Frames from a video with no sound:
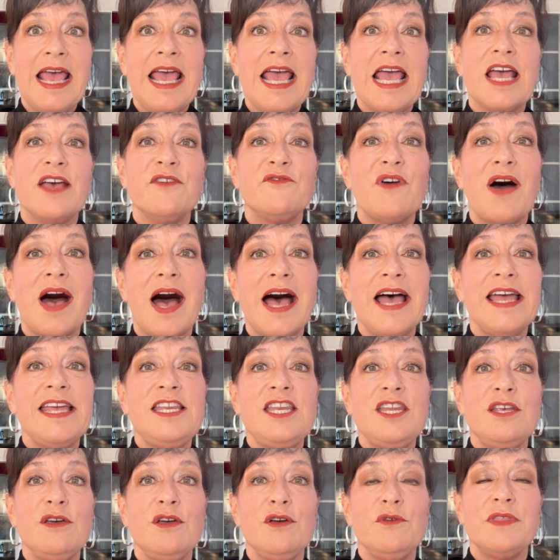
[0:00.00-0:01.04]
If I
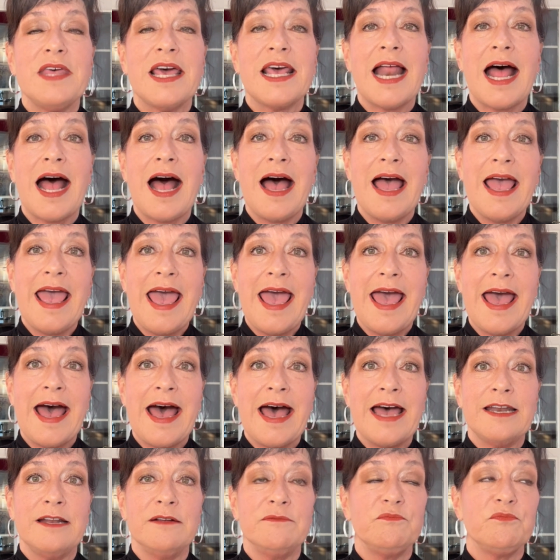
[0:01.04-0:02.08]
knew that I
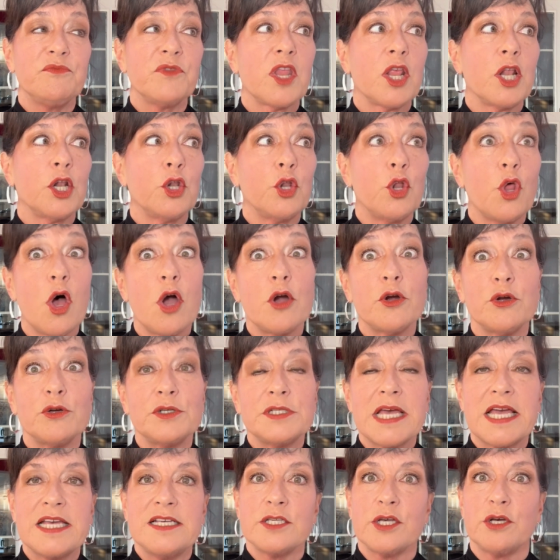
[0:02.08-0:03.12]
had longer
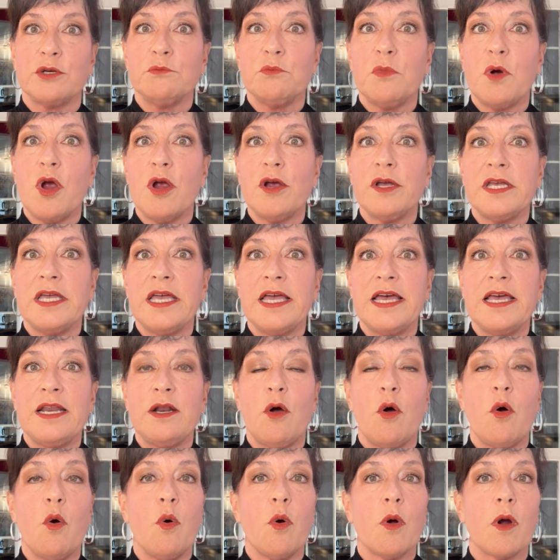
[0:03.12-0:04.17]
days on market
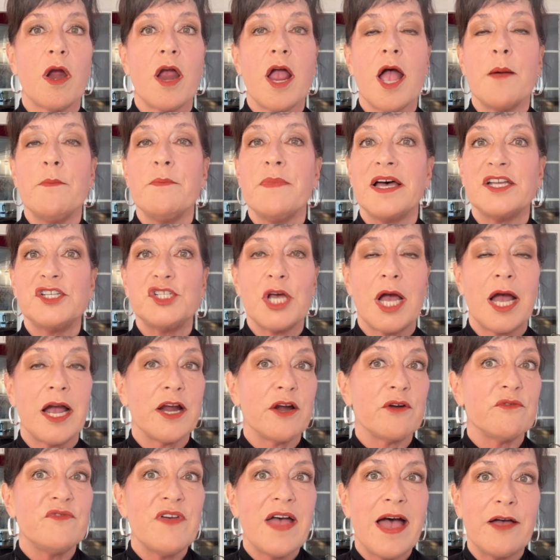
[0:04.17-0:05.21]
or a much higher
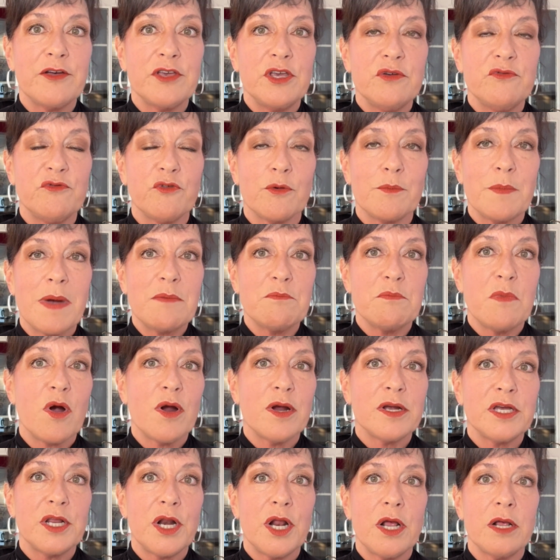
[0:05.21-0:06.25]
value for
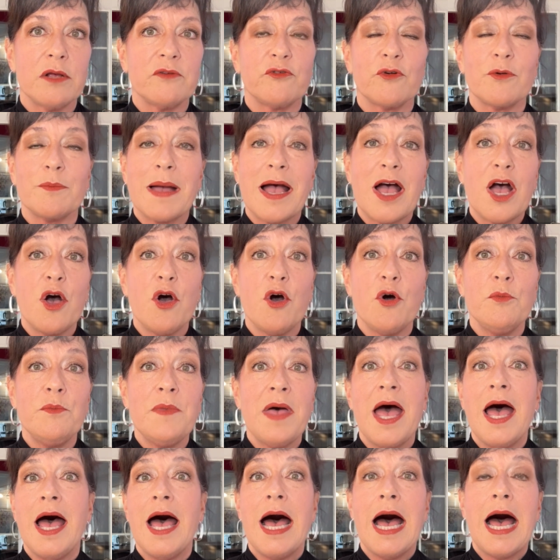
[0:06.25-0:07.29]
my home,
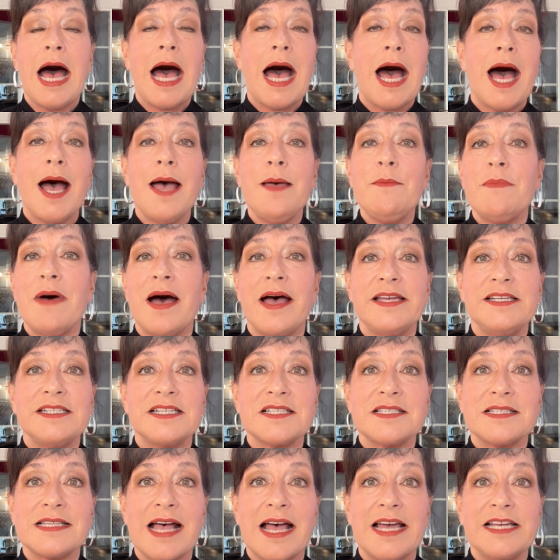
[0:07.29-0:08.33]
I might
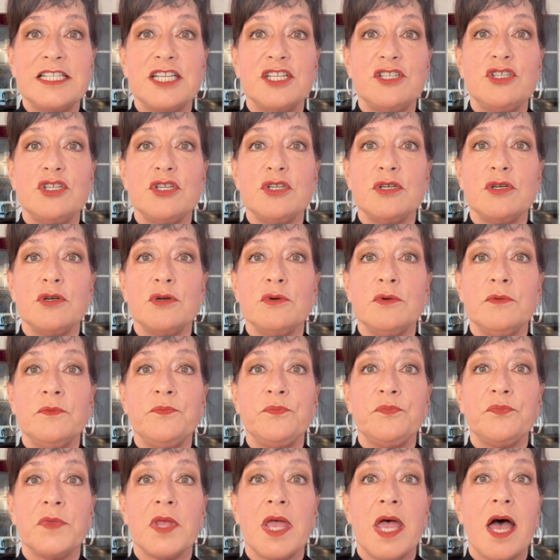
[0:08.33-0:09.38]
decide to do
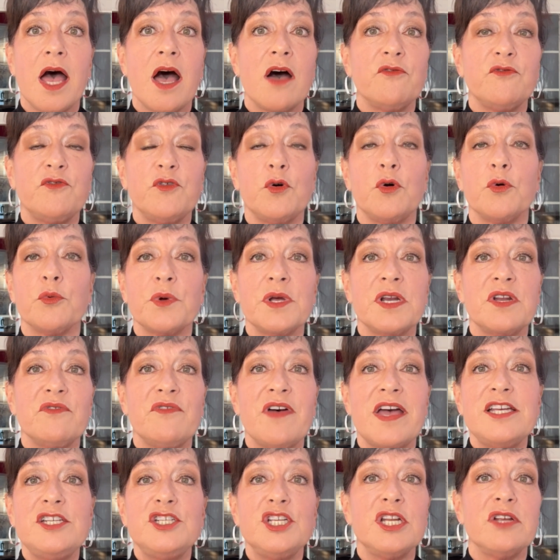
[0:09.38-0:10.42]
a full
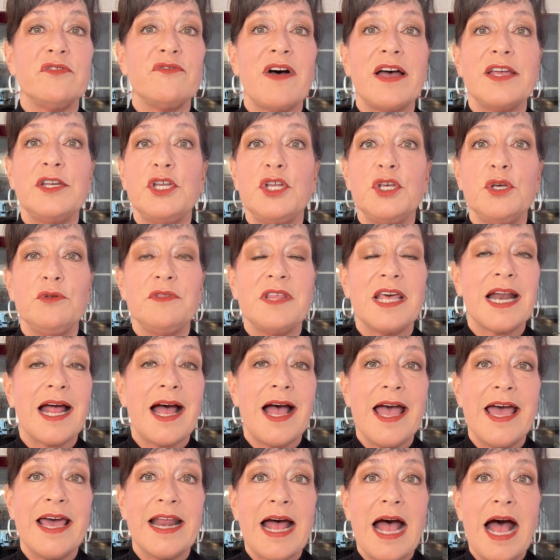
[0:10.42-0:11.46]
renovation if I knew that I
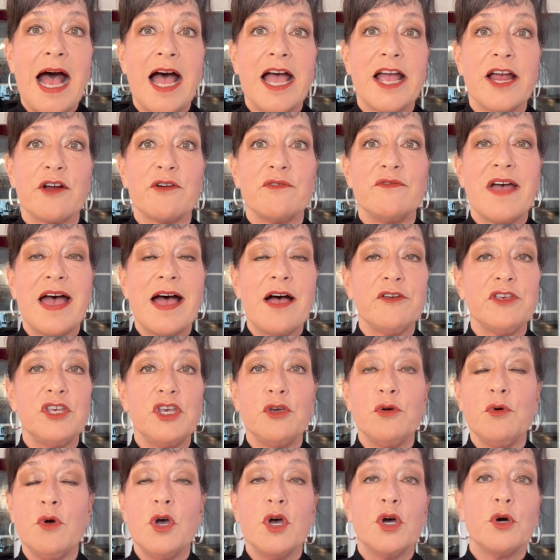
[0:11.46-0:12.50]
had a higher
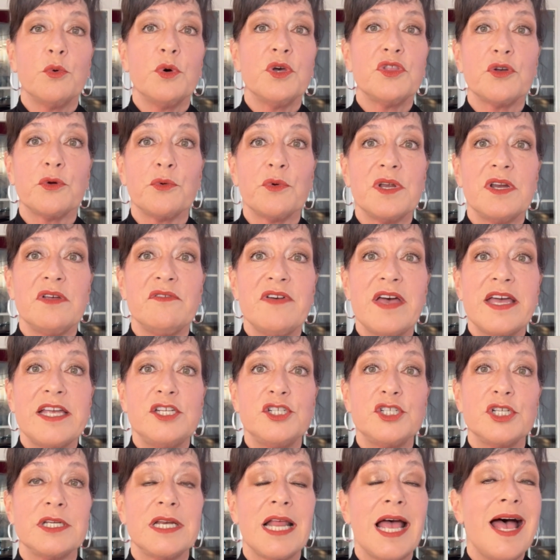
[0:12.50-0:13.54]
value with a
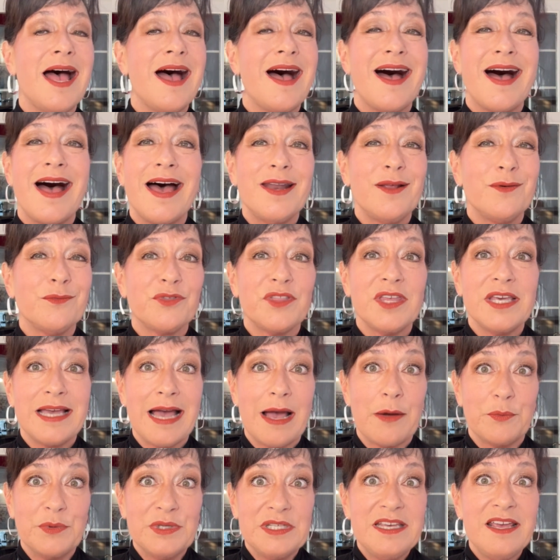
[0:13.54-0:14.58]
renovation. I don't think I
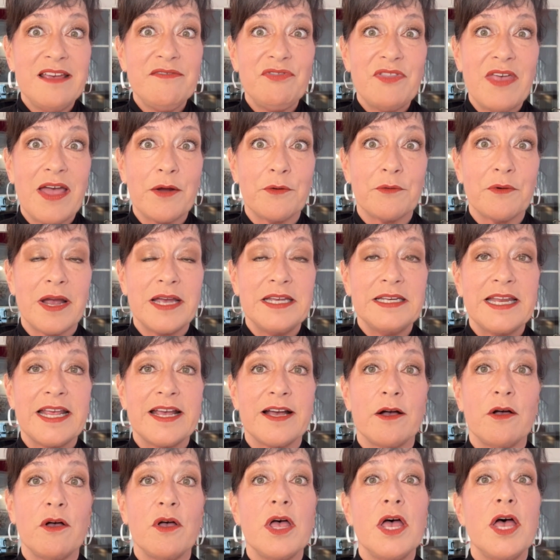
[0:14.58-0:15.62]
would get that right
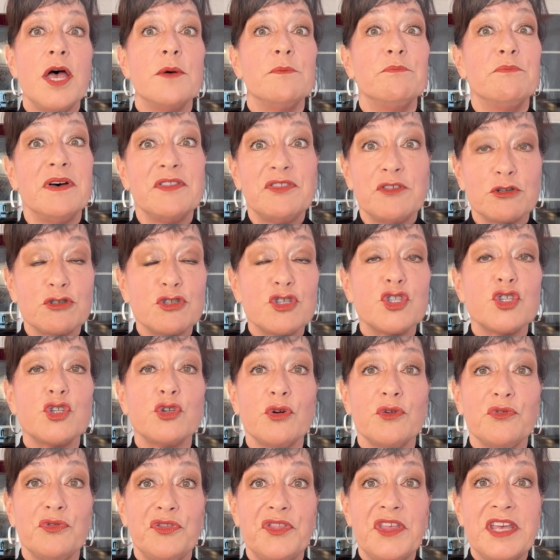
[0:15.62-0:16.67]
now, but there's
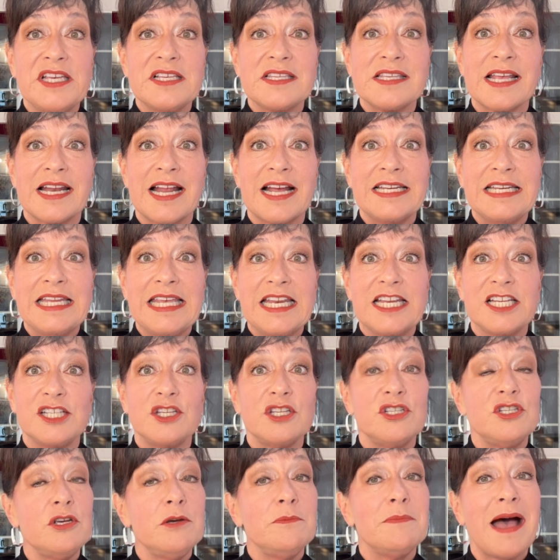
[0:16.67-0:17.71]
certain things that I needed to
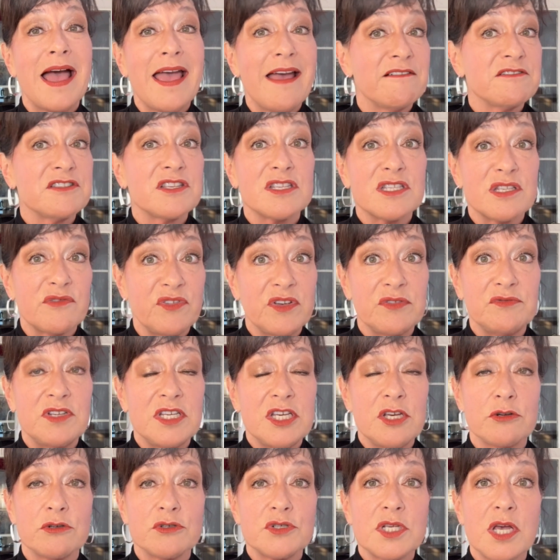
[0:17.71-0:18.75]
do. My house is 50
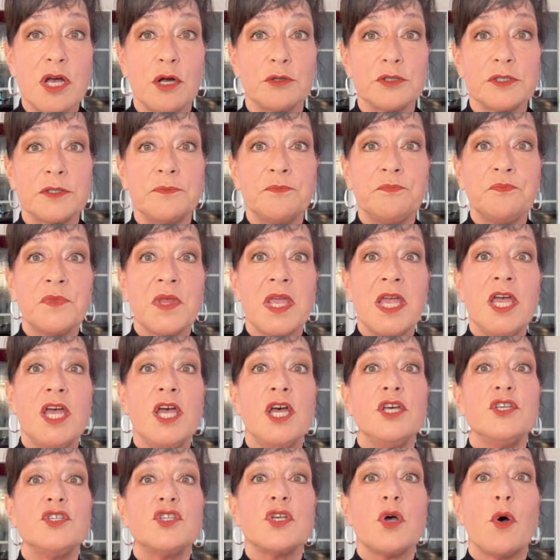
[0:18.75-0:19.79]
years old.
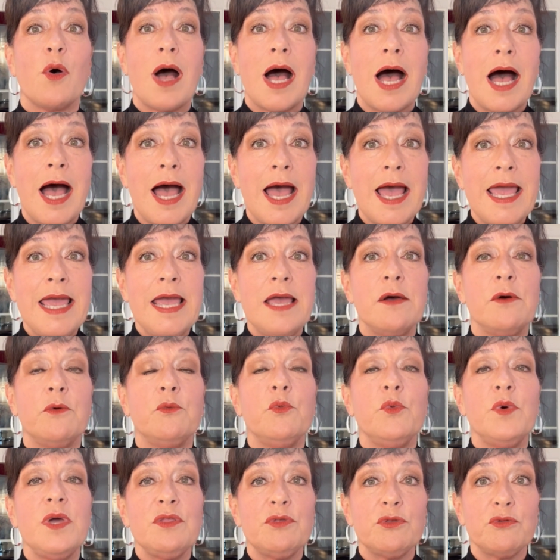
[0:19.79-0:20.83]
So I
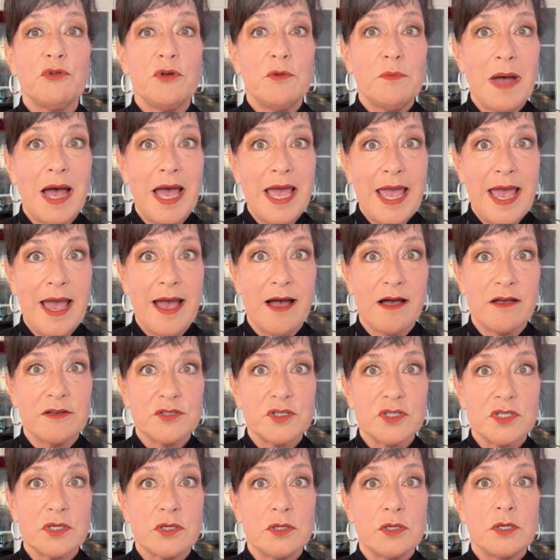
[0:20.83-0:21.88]
went through my
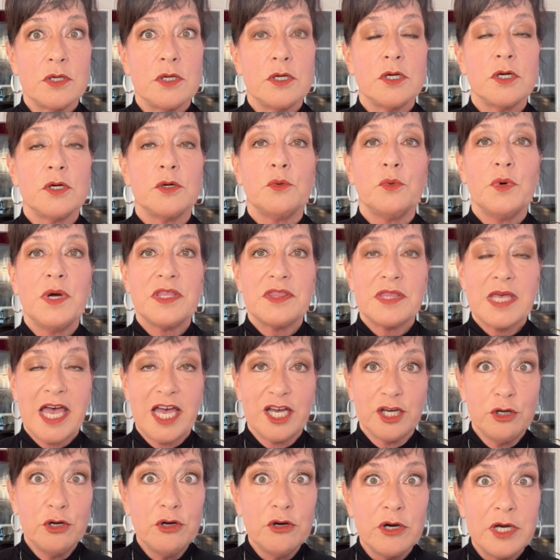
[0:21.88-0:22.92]
house with a
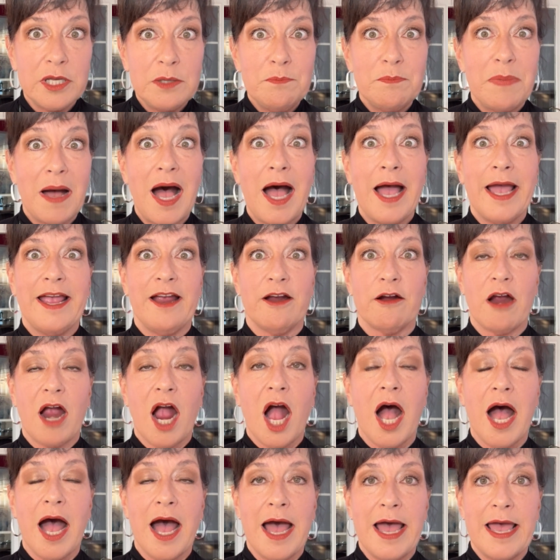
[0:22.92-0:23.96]
good buyer
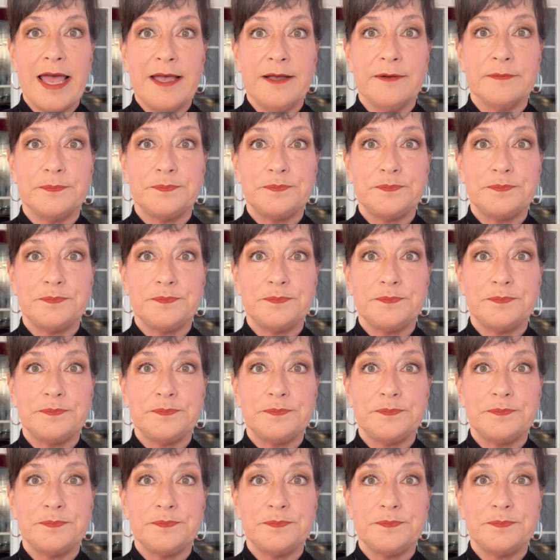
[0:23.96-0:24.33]
eye,